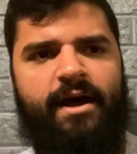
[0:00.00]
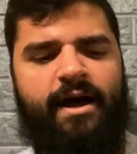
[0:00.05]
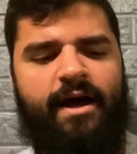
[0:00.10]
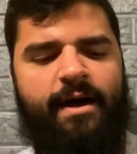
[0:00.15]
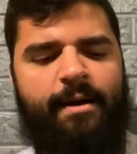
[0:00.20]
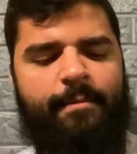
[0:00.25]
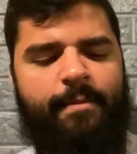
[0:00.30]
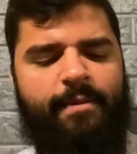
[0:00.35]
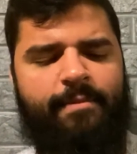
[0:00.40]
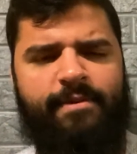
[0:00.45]

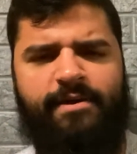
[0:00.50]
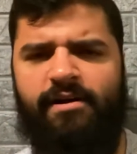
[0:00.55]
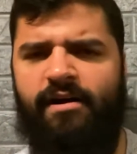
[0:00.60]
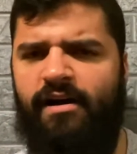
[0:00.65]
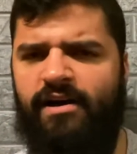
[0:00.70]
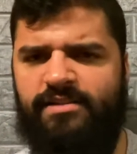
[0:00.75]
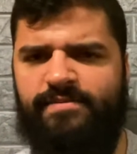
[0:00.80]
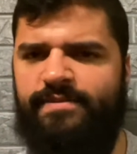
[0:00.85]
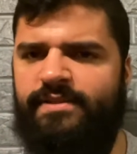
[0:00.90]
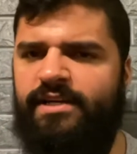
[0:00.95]
maybe
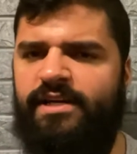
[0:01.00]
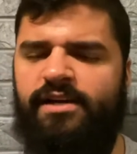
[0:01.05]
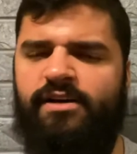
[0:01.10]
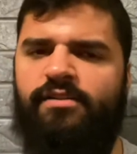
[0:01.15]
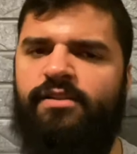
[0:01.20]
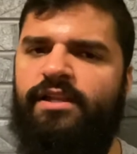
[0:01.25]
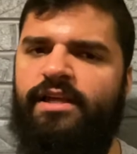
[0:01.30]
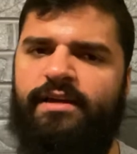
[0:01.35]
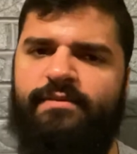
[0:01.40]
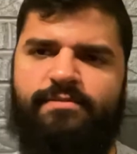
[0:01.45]
Cosmic
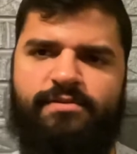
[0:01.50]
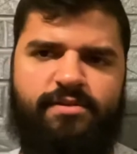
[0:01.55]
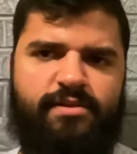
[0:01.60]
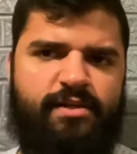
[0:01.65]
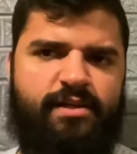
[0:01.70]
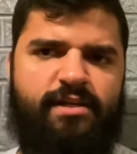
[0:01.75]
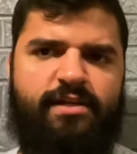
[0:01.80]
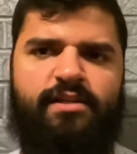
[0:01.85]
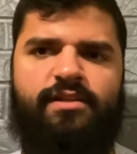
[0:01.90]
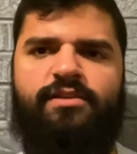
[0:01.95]
Eclipse,
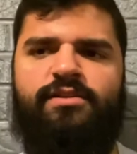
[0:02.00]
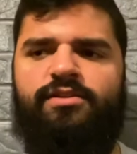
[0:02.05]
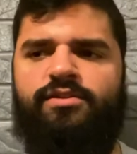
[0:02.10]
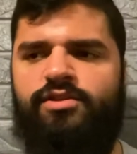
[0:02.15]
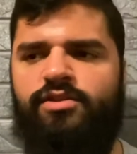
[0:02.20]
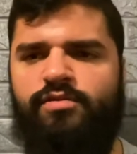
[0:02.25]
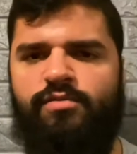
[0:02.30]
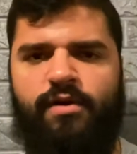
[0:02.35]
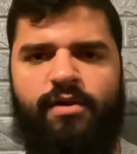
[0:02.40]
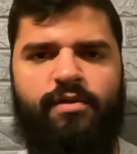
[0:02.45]
and
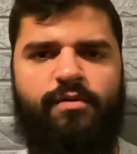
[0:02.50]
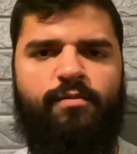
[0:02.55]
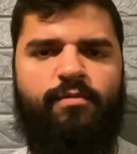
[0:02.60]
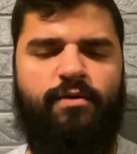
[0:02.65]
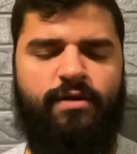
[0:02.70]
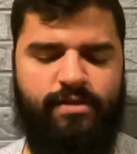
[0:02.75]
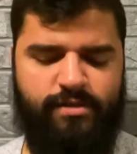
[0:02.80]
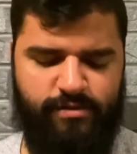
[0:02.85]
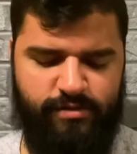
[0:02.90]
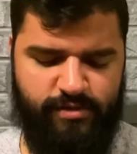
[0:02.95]
2 other
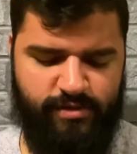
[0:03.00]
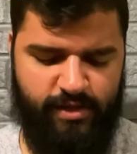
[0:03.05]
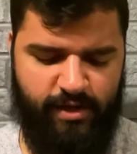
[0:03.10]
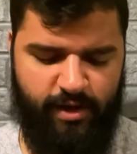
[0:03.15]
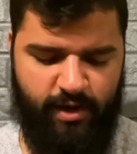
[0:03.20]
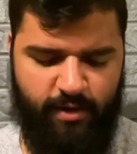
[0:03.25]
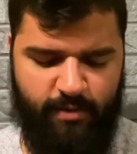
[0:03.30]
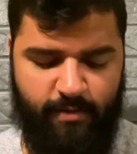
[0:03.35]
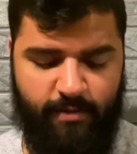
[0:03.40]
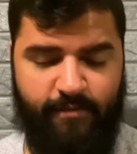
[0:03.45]
ones or
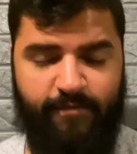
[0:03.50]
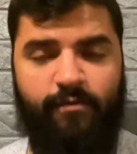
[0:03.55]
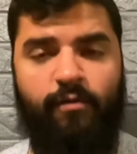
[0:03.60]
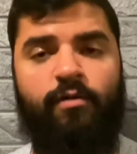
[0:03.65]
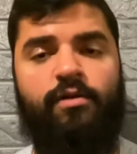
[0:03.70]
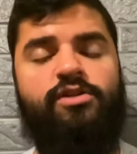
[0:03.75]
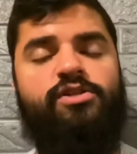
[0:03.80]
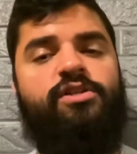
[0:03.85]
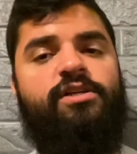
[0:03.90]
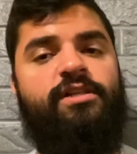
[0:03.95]
so.
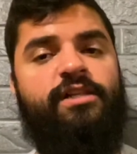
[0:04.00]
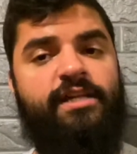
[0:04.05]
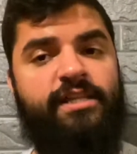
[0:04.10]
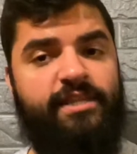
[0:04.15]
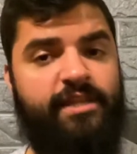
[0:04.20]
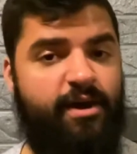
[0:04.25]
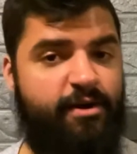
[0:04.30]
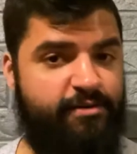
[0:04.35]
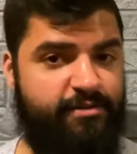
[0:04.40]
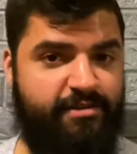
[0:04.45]
Fortunately,
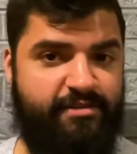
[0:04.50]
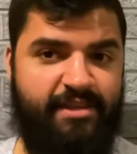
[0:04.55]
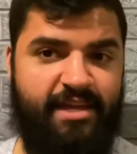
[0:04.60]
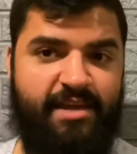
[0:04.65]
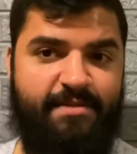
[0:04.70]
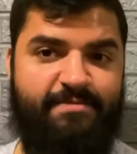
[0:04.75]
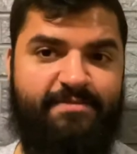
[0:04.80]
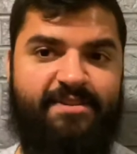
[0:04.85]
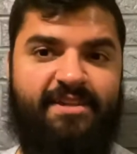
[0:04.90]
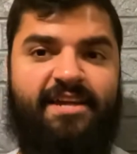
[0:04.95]
no
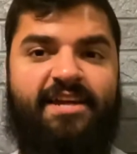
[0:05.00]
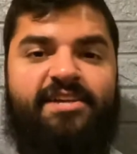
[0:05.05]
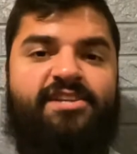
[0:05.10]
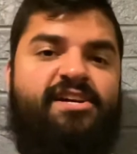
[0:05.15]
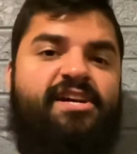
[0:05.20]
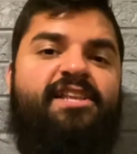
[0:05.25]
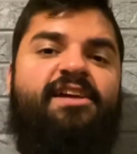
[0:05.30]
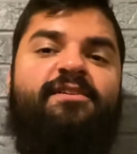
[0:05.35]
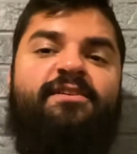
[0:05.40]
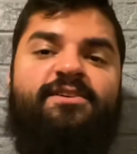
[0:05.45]
Steam Siege.
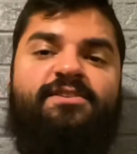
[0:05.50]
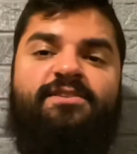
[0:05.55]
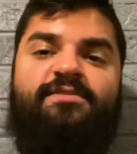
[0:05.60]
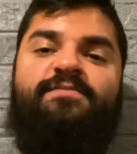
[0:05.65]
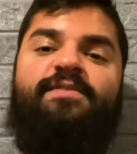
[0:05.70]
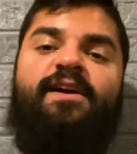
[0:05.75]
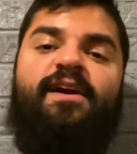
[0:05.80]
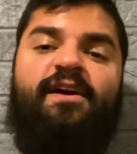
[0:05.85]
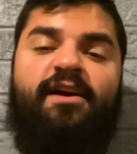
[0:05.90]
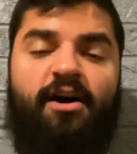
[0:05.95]
I know that's a
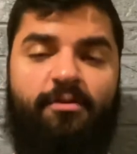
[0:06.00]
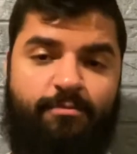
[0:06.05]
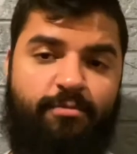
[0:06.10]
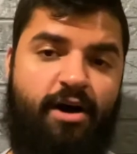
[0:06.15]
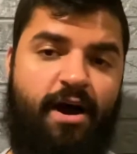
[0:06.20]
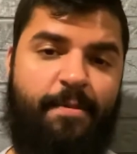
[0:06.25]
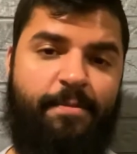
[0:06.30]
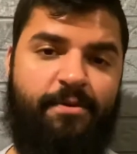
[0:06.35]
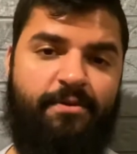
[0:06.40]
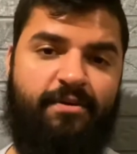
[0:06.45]
very
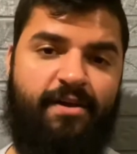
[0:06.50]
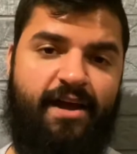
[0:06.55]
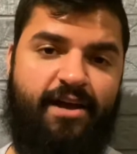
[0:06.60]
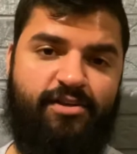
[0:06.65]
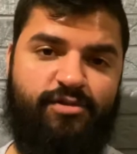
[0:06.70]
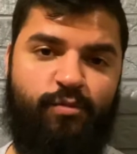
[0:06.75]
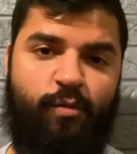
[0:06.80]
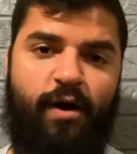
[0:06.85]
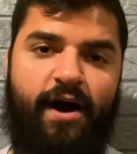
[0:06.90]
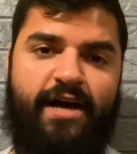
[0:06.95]
unpopular
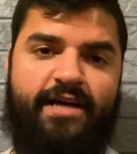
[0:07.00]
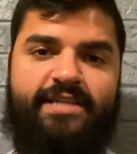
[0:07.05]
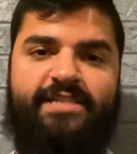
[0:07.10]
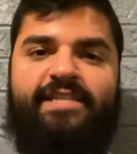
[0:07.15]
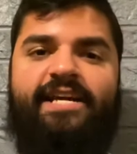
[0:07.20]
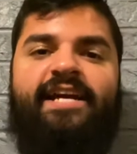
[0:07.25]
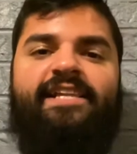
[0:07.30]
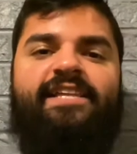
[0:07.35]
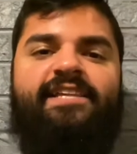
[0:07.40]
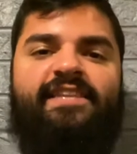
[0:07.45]
XY
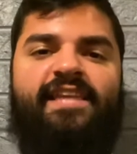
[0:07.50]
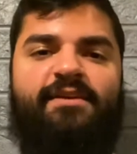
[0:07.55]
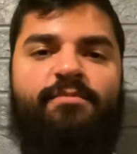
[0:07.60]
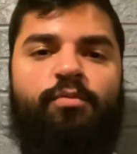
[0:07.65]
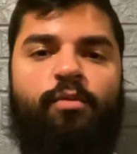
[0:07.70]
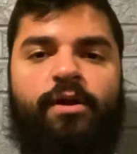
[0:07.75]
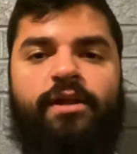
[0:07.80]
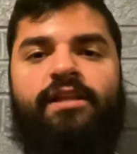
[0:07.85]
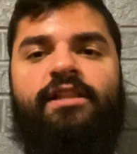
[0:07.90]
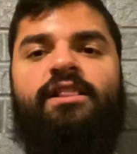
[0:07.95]
set that they
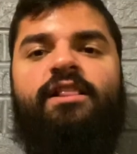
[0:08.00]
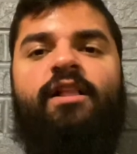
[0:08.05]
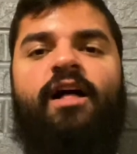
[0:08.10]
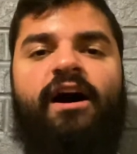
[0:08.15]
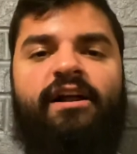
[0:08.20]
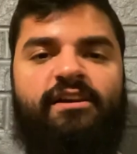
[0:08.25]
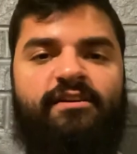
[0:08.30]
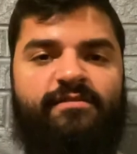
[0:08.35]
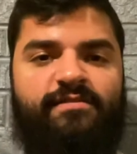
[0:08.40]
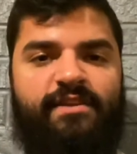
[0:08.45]
printed a
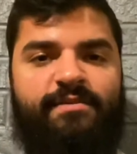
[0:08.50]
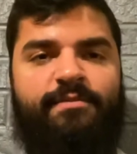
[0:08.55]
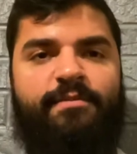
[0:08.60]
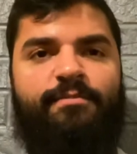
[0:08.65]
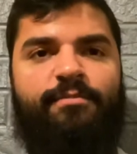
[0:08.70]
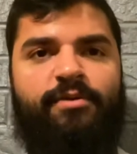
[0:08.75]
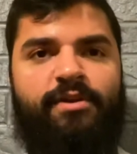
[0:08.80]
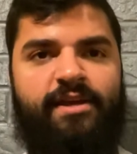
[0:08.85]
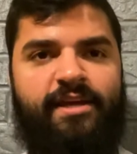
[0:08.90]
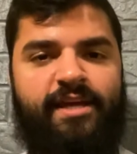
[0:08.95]
lot of, and they've been
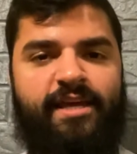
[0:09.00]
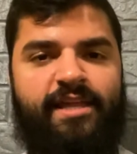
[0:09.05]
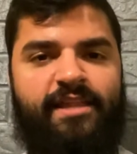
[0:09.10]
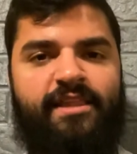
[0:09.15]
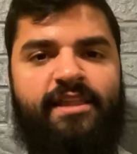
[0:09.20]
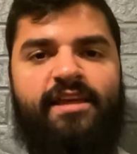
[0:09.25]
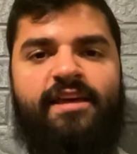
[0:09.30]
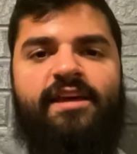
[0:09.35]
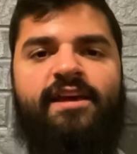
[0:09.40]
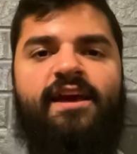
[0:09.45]
putting in
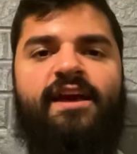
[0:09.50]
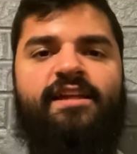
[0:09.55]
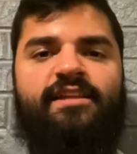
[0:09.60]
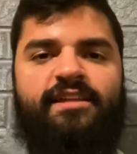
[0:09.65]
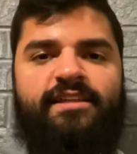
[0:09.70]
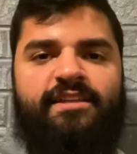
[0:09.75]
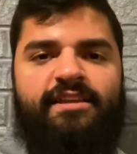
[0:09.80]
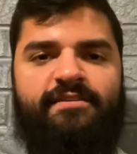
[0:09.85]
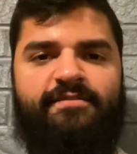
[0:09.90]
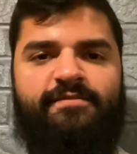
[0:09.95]

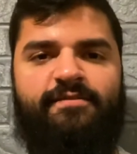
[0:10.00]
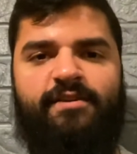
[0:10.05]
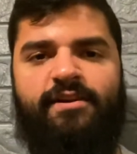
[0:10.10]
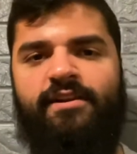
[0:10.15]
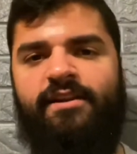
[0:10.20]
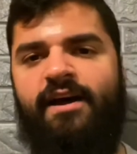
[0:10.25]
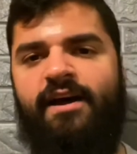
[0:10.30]
the different